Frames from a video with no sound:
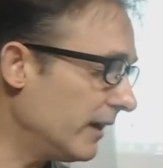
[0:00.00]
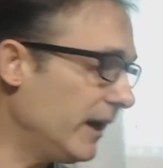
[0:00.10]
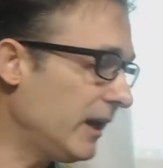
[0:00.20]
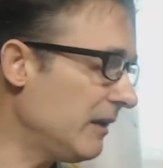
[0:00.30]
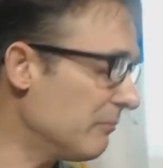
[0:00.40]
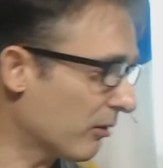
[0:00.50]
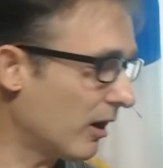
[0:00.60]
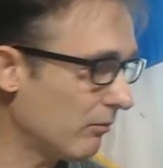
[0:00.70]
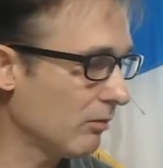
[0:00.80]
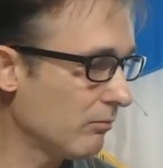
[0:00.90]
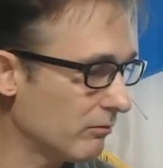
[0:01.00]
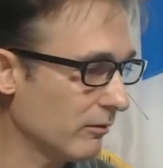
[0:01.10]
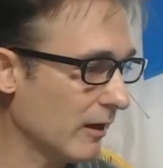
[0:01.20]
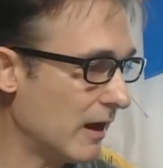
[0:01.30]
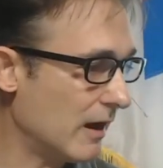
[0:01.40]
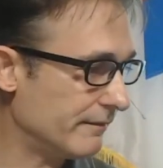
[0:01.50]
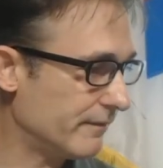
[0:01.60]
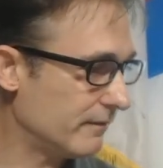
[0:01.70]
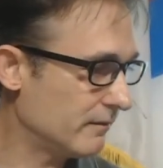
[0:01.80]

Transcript: any problem of life